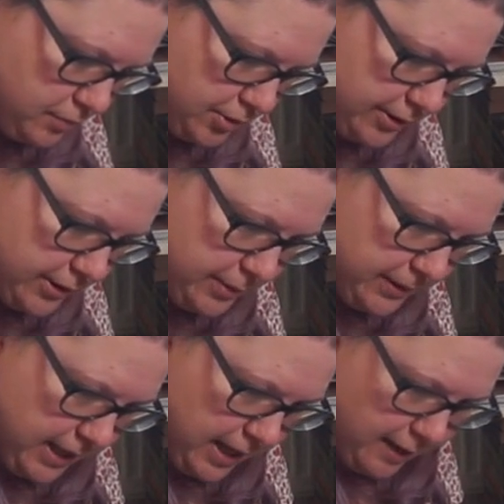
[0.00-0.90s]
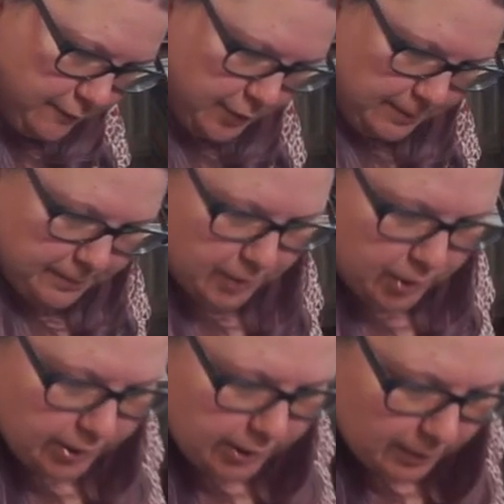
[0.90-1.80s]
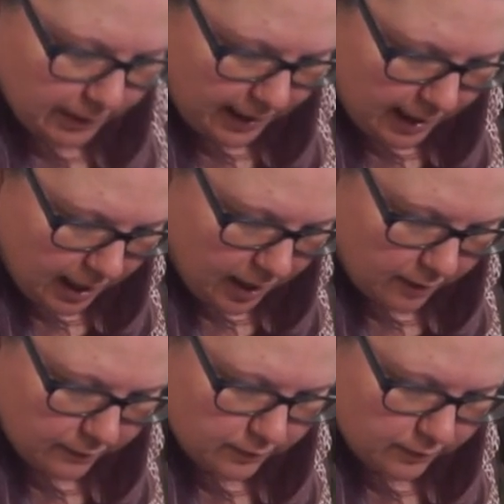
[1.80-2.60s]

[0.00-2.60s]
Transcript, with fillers: more do we have what more do we have